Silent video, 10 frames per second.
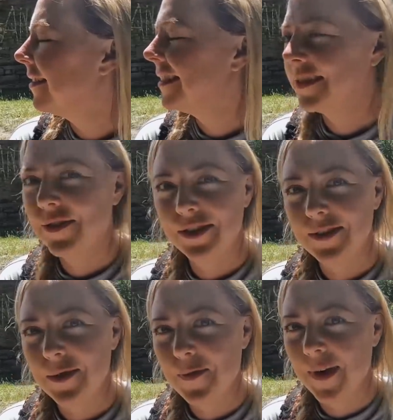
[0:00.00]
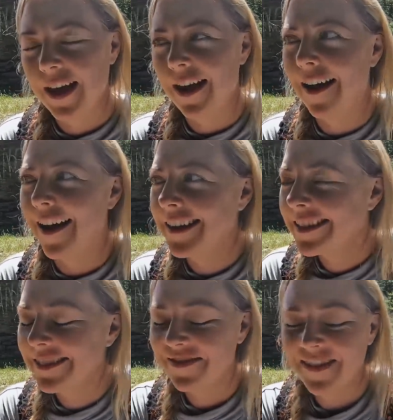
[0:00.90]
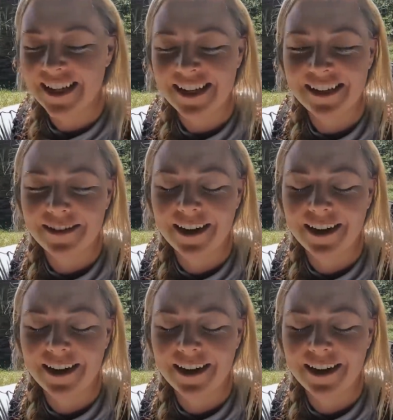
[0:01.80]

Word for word: This feels a bit odd to be here